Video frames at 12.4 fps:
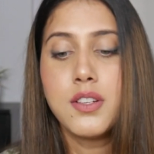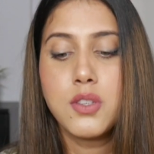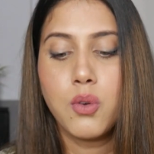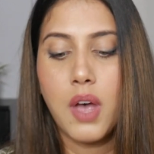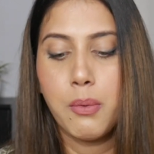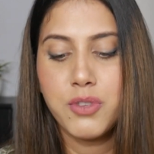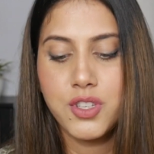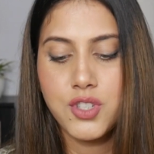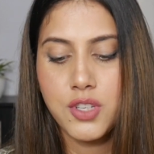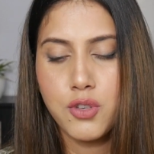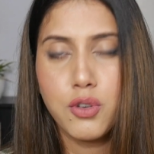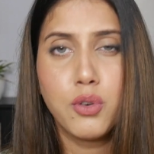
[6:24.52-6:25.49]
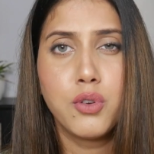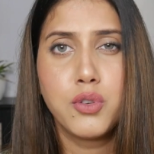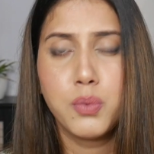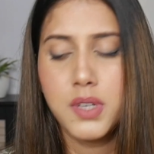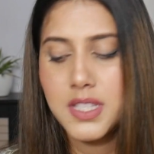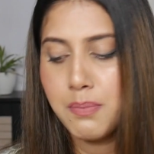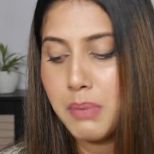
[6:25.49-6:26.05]
so I would suggest you to go
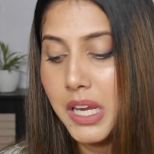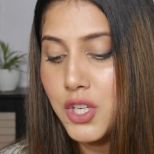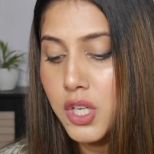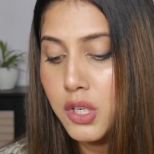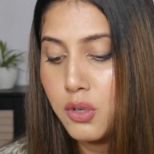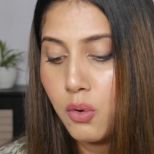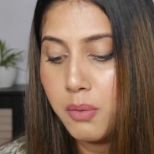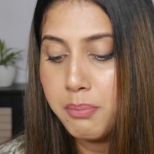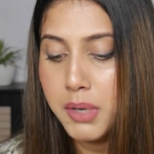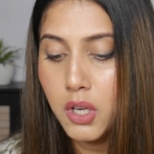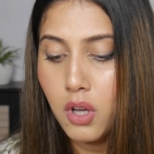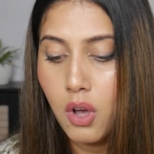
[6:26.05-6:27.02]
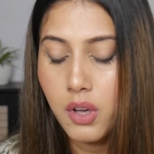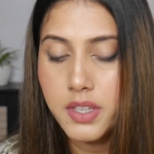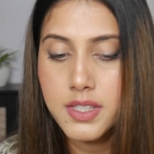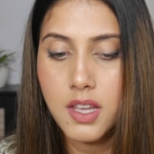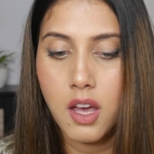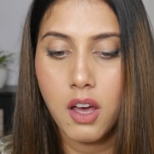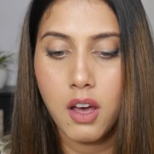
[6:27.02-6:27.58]
towards a peachy tone, because
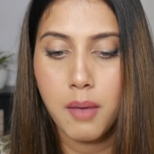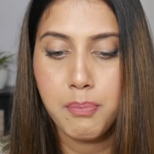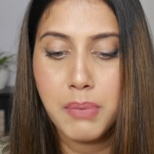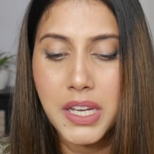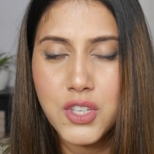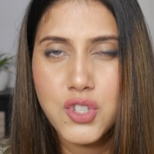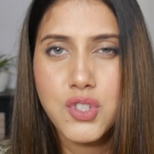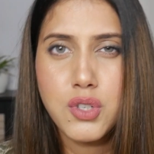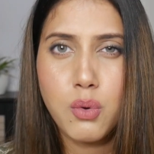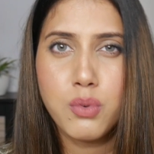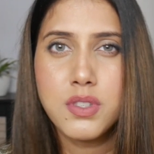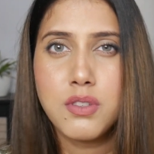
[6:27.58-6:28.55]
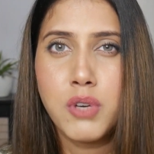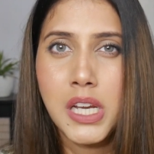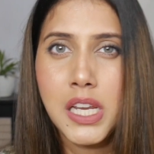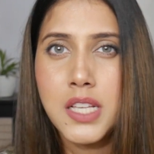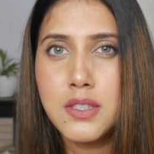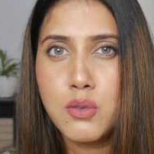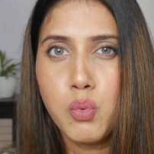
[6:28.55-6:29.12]
peach tones
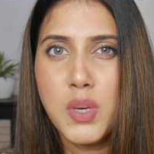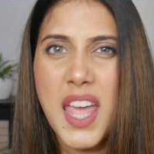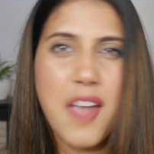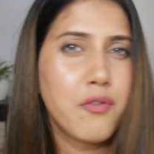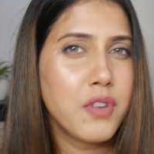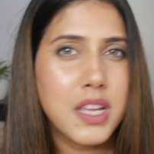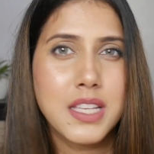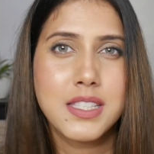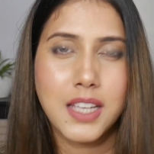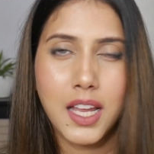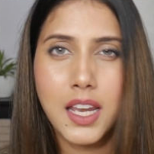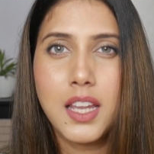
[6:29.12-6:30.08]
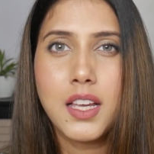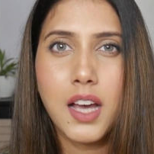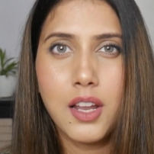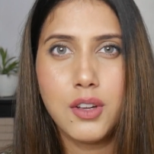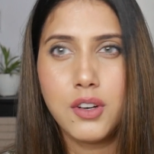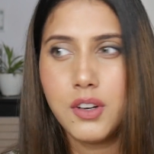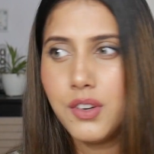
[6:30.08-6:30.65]
really suit every skin
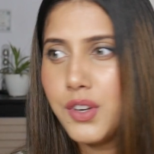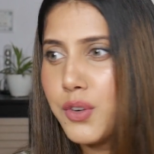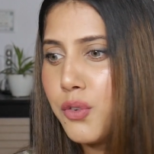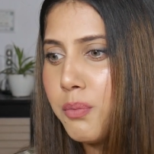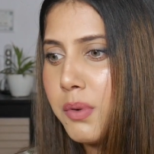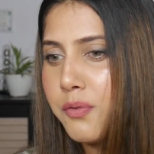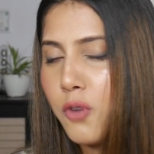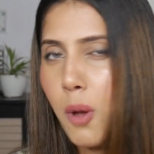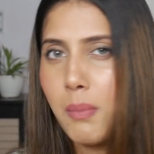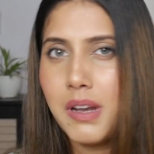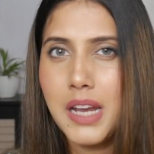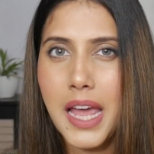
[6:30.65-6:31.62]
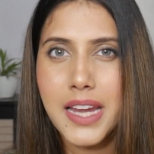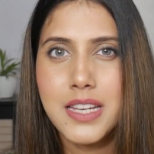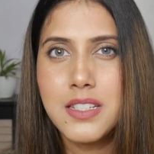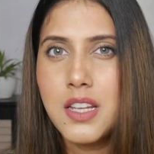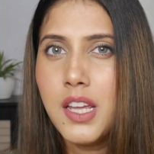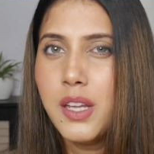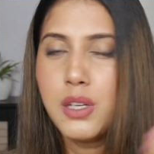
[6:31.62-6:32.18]
color. It could be from light
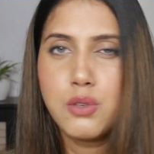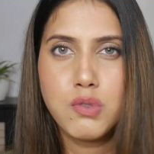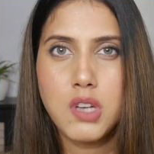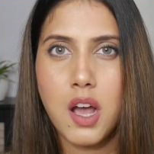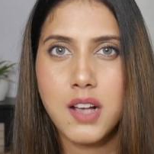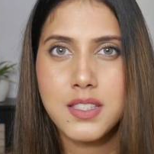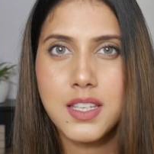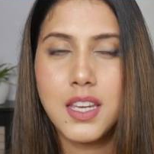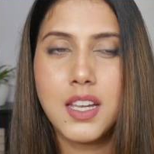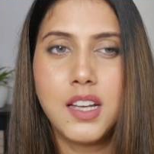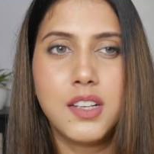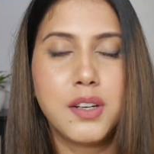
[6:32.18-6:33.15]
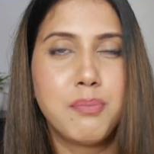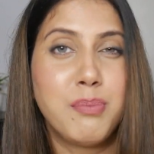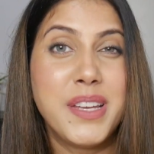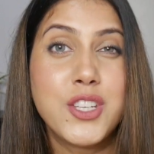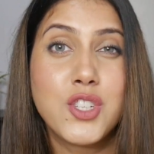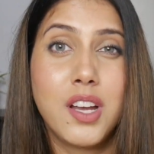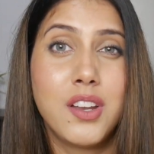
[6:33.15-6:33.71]
to dark skin color.
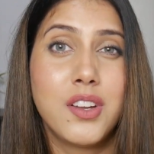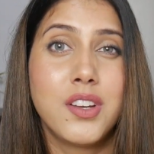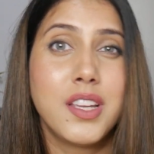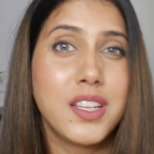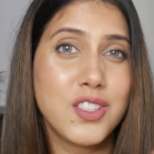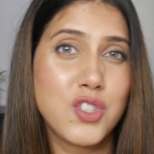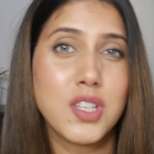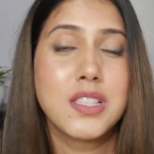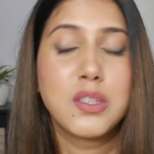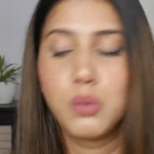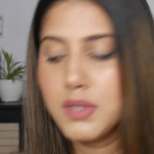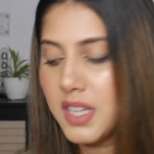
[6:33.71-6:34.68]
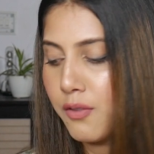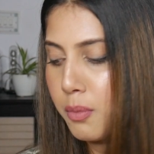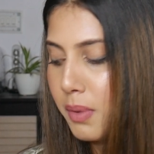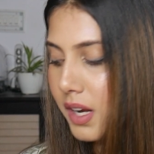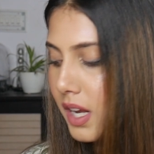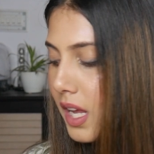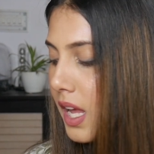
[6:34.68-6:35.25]
Peach color just suits
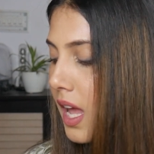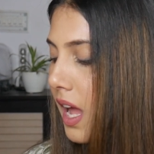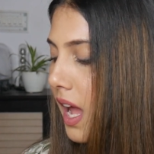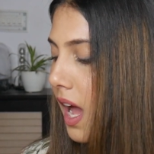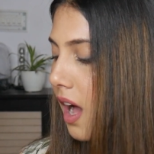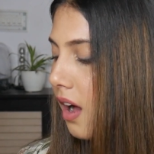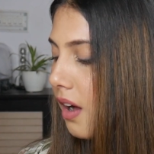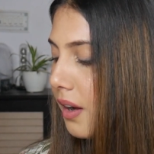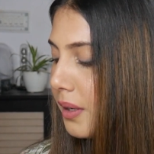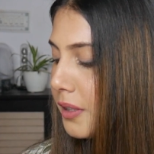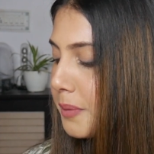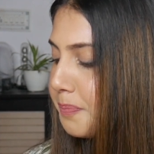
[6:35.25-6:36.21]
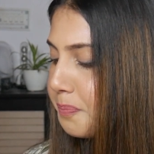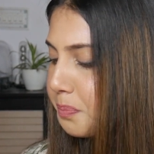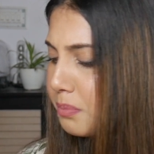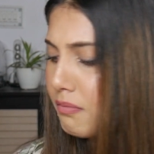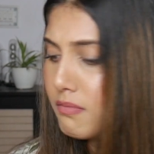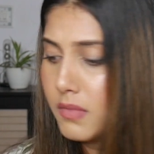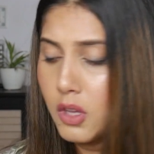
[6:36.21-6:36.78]
everybody.
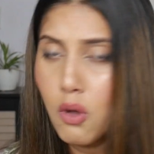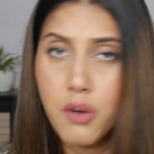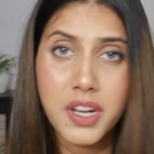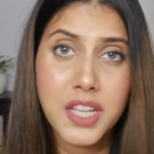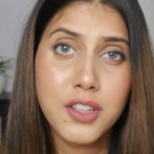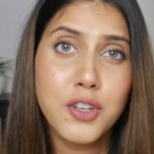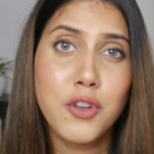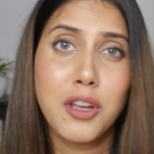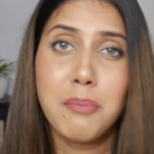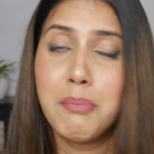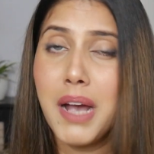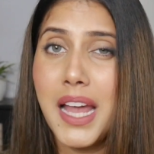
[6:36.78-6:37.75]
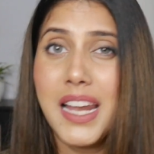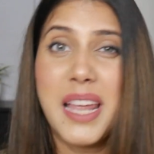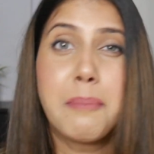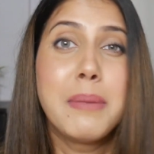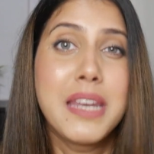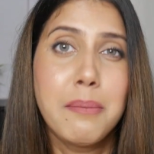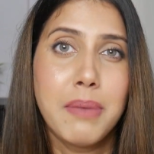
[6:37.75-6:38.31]
Or either you can buy like
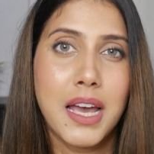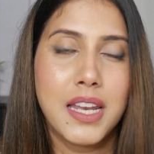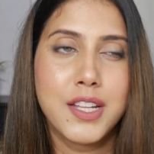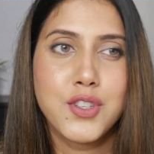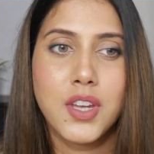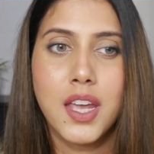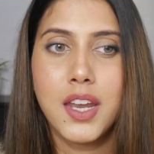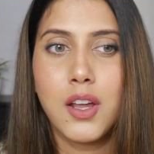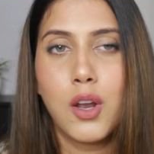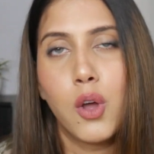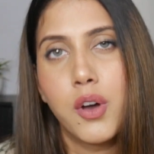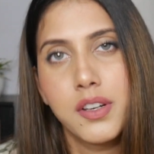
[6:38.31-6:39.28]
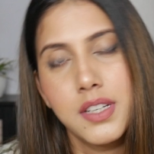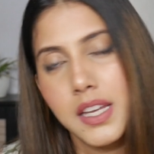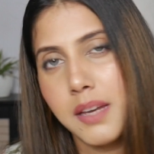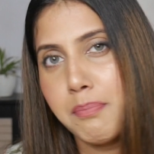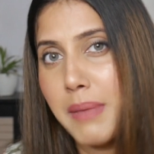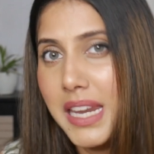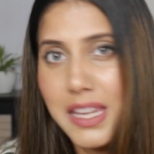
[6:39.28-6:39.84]
mini palettes. You get a lot
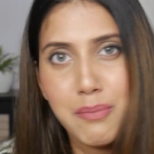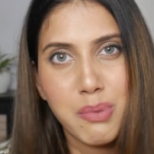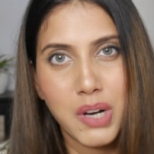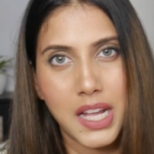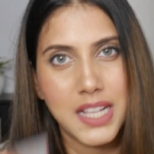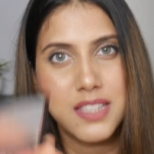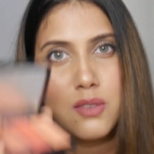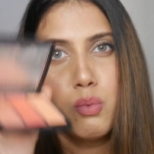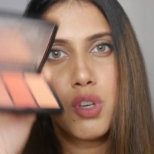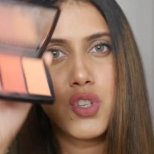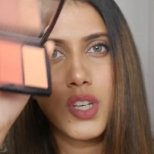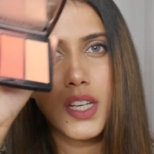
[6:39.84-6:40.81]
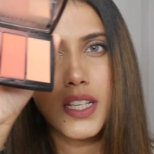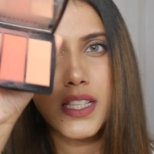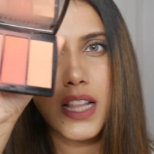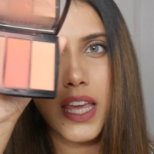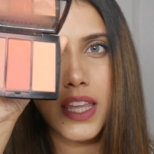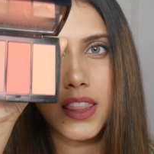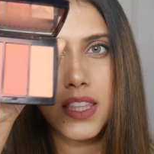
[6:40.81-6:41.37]
in many brands, which is
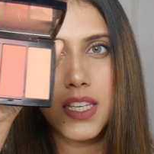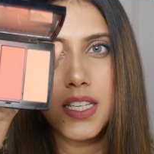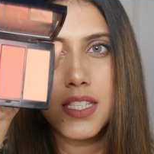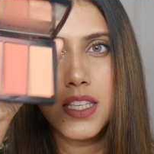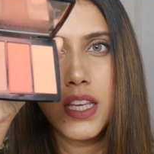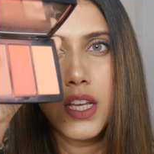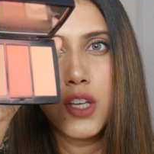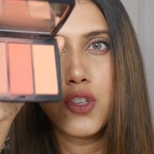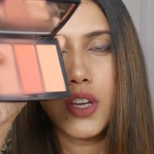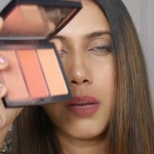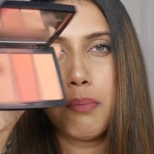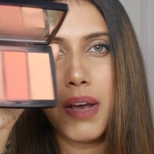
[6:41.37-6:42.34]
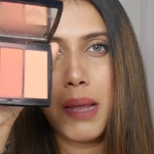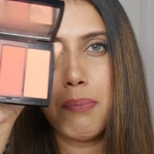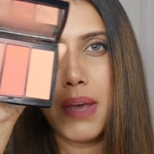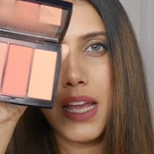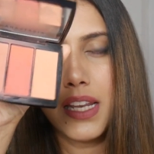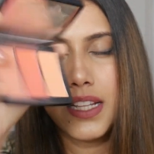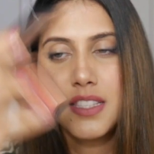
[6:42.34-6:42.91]
like this. So you can buy
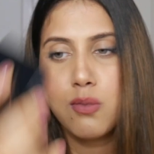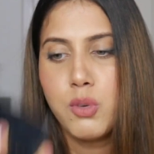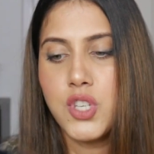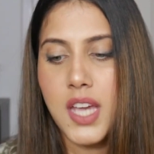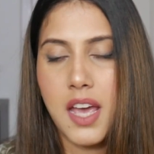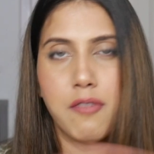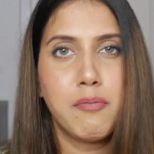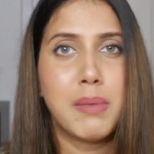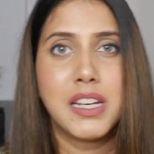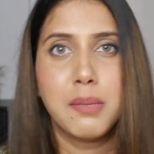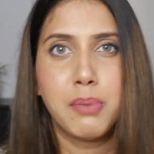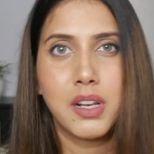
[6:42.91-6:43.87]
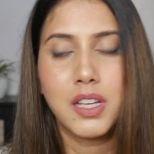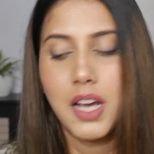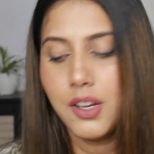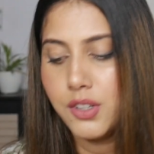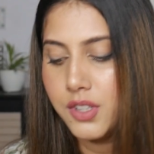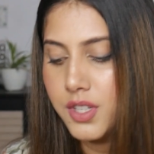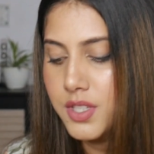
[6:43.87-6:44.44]
palettes which have multiple
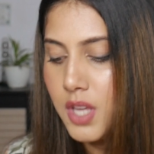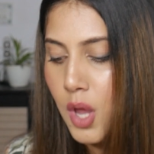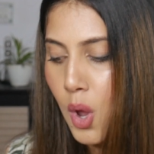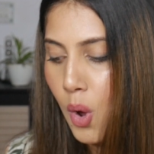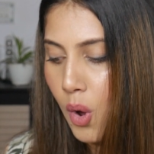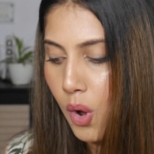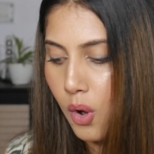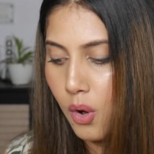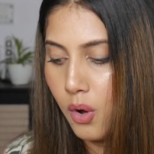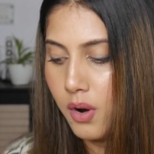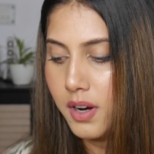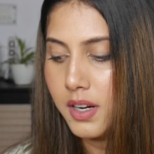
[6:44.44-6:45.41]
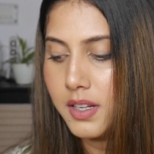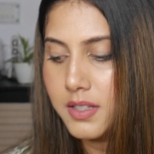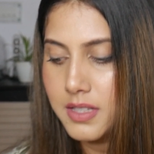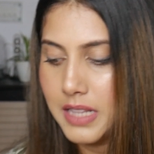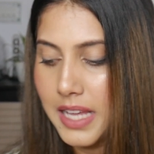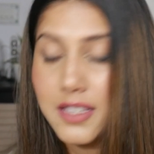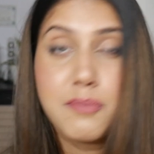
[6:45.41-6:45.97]
colors, or
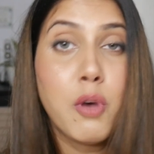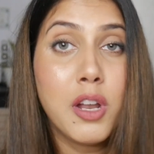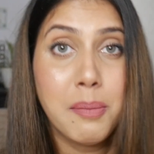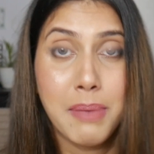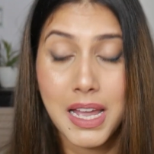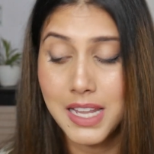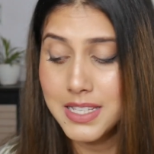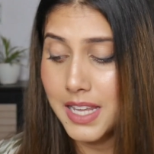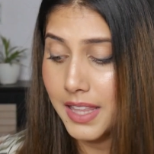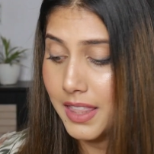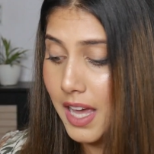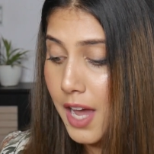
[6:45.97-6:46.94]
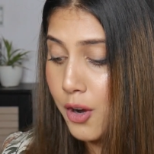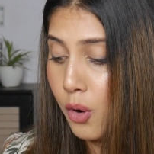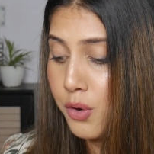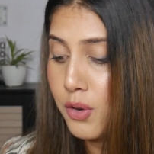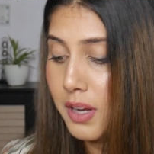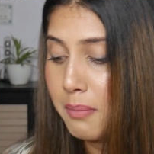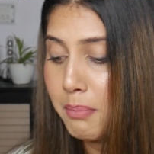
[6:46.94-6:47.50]
like smaller palettes like that, or
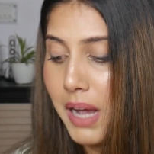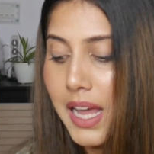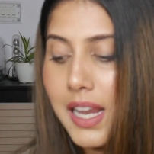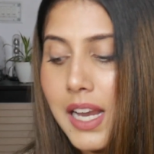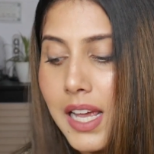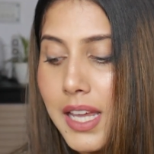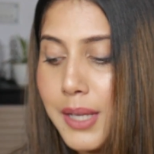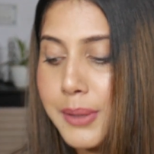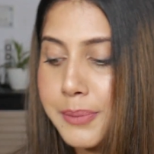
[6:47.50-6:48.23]
you can buy like